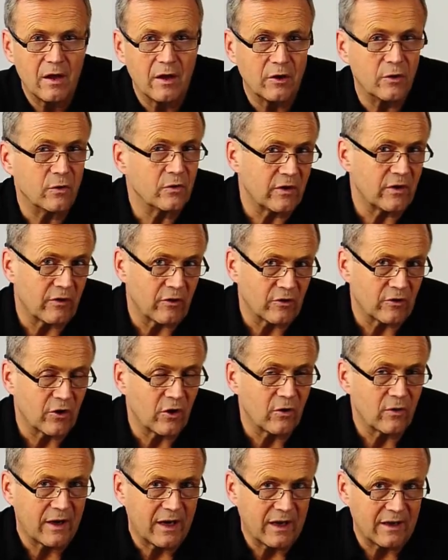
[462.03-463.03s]
Using the
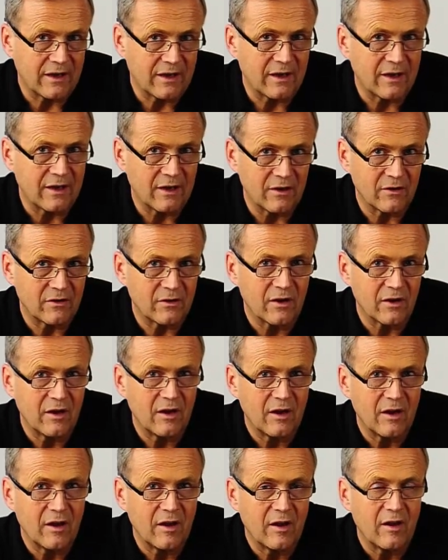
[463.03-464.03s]
Towdaddy kit,
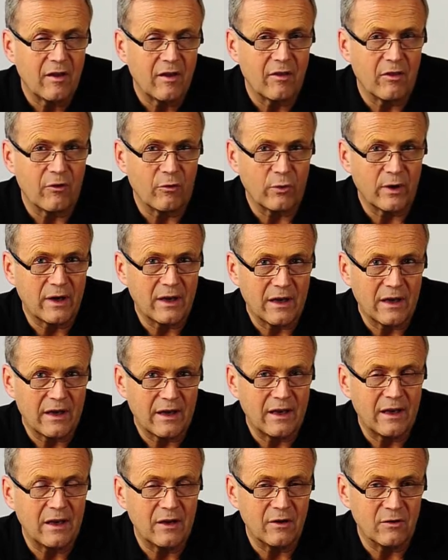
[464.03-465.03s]
the
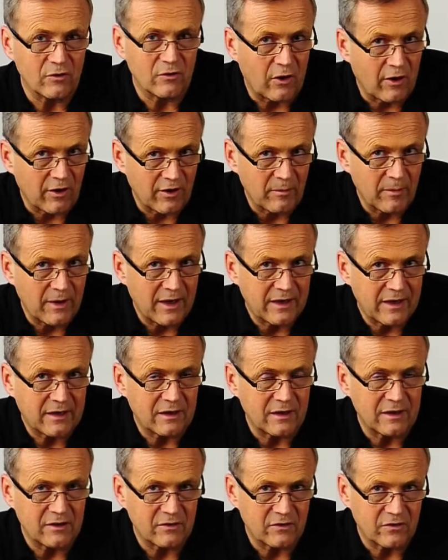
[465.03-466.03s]
relay is
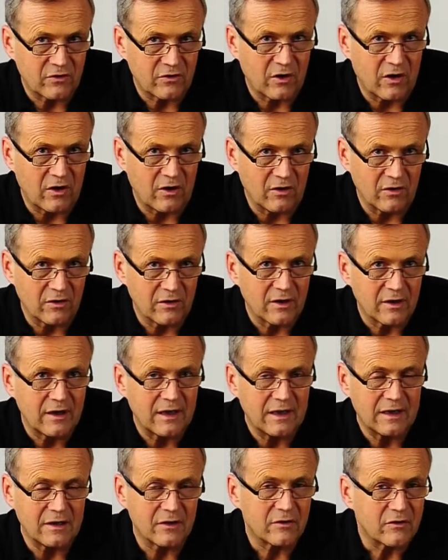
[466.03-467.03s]
automatically installed,
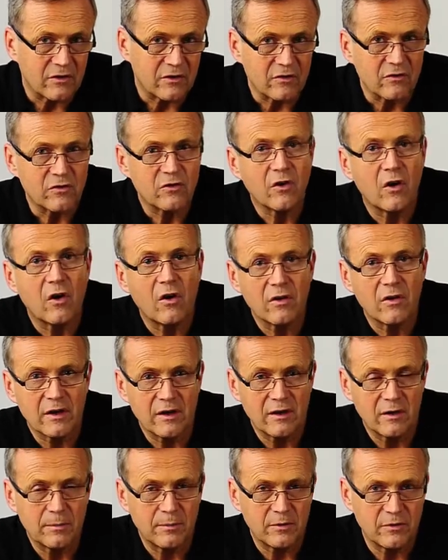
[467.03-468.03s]
and it's installed
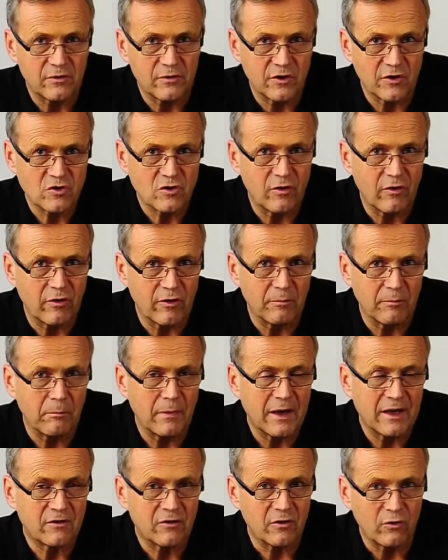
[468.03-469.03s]
in a position that
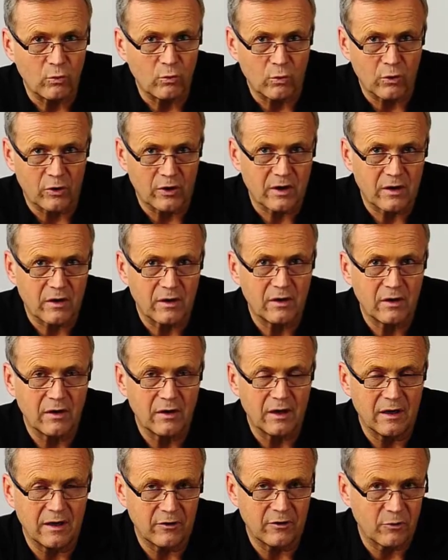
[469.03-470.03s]
makes it work
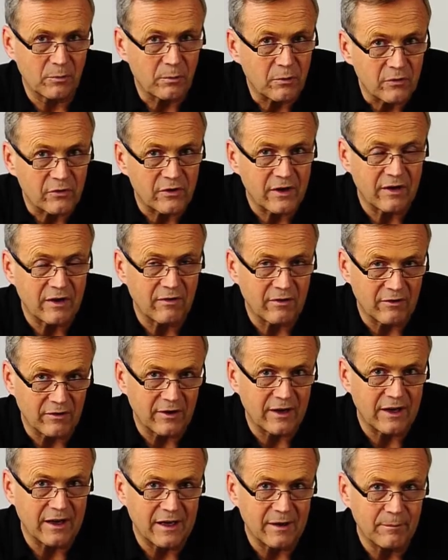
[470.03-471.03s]
100% of the
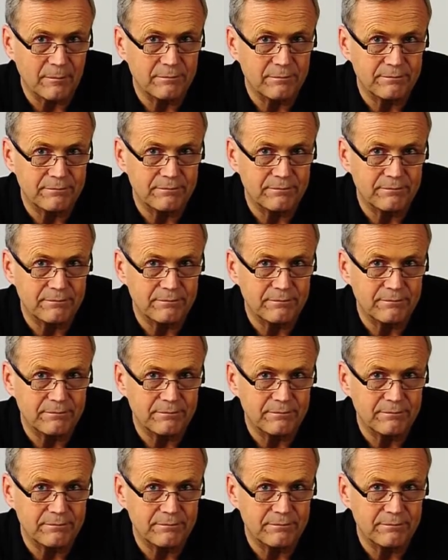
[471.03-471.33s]
time.